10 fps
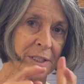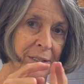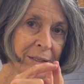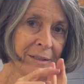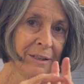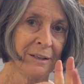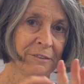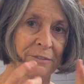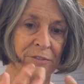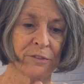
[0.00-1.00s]
little
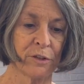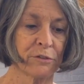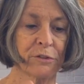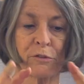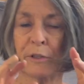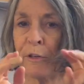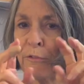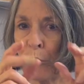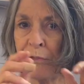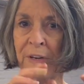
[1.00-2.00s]
three or
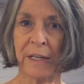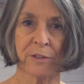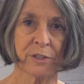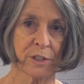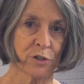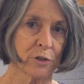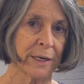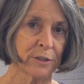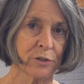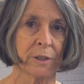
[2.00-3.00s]
four fingers that you're
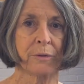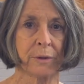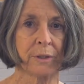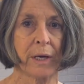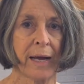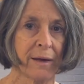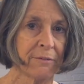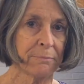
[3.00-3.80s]
actually going to have.